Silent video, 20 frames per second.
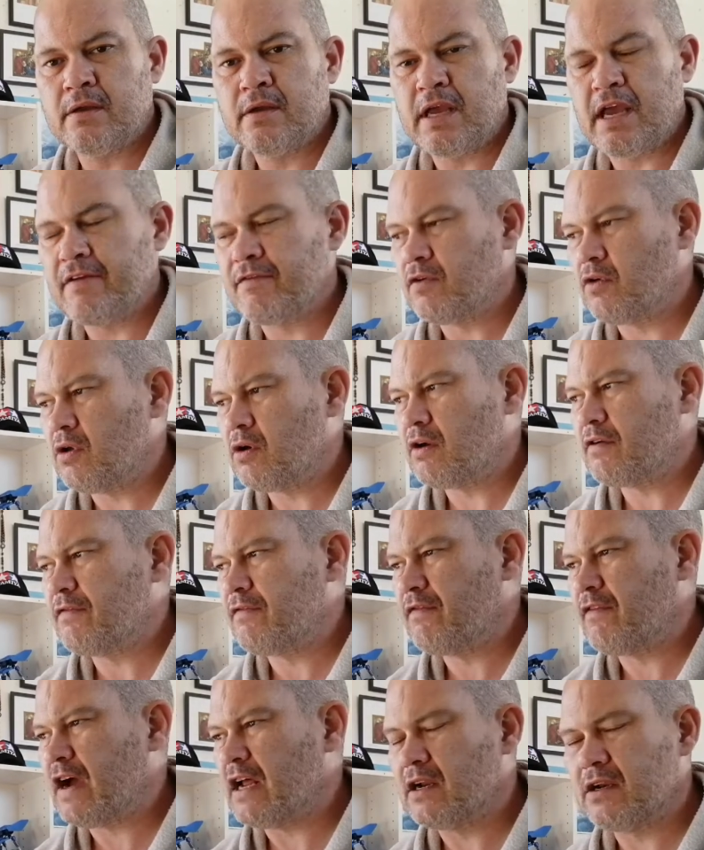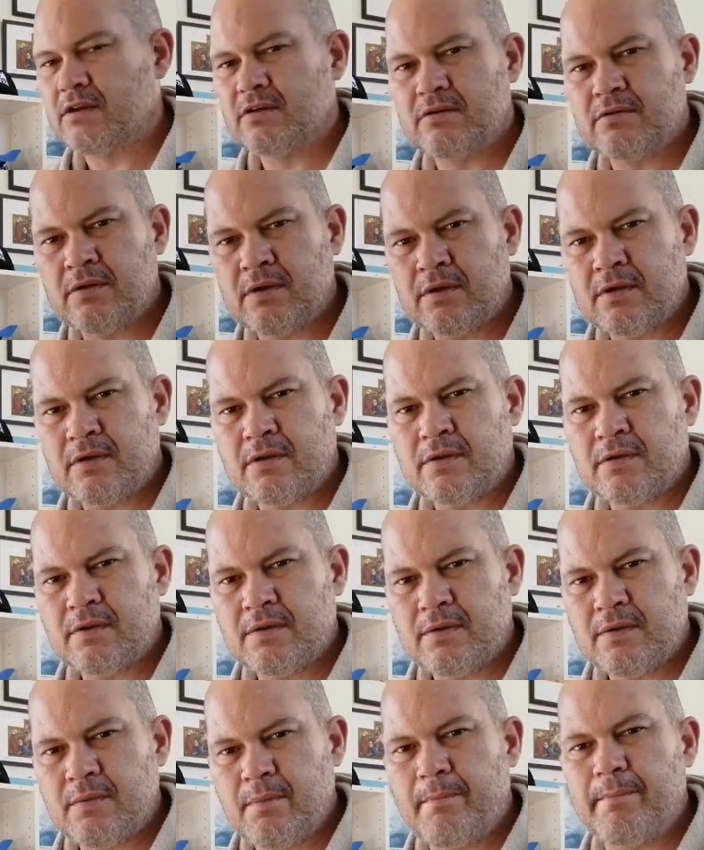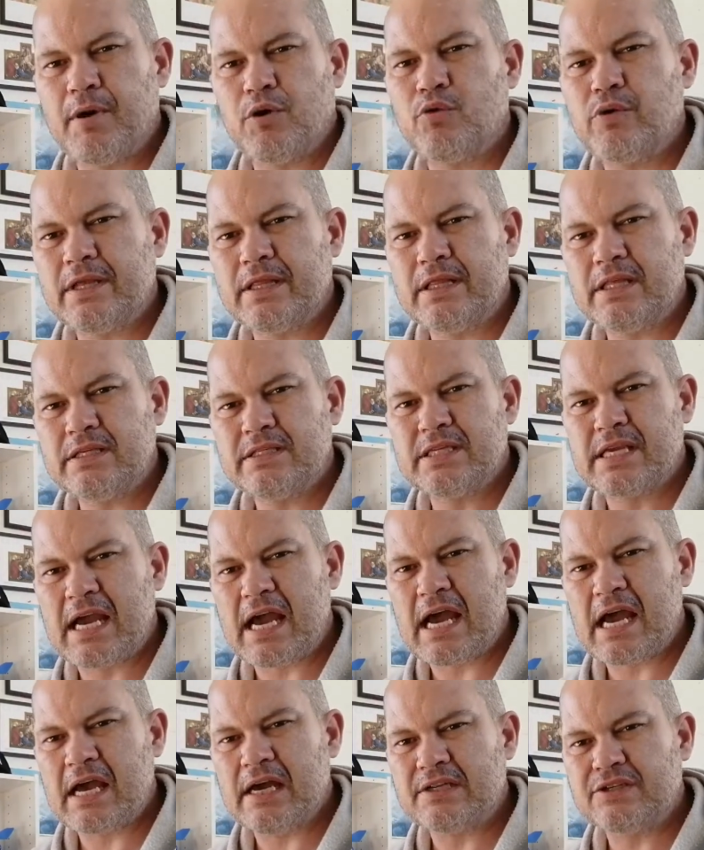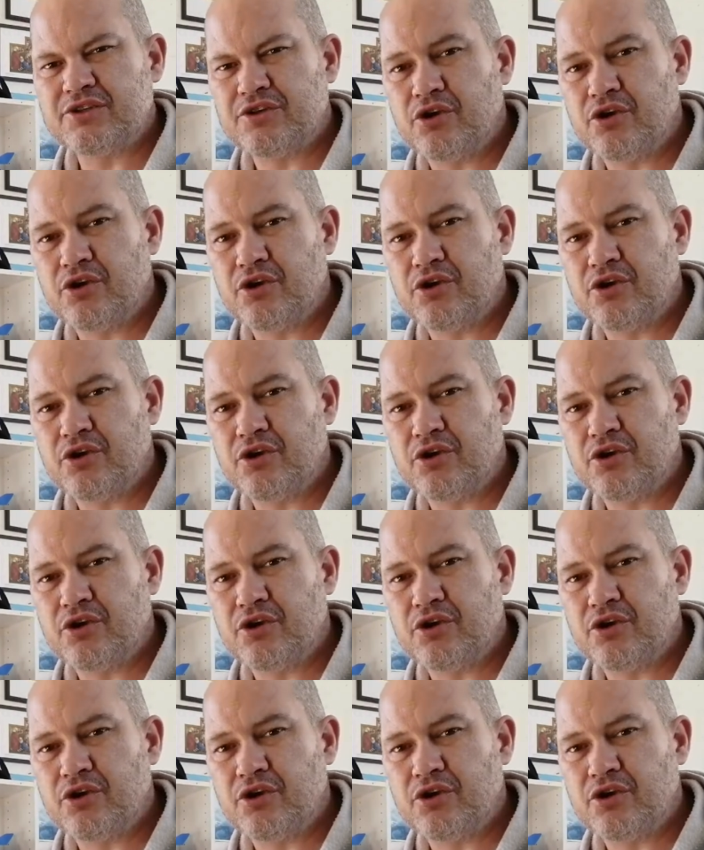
have a lot of fun building these cars.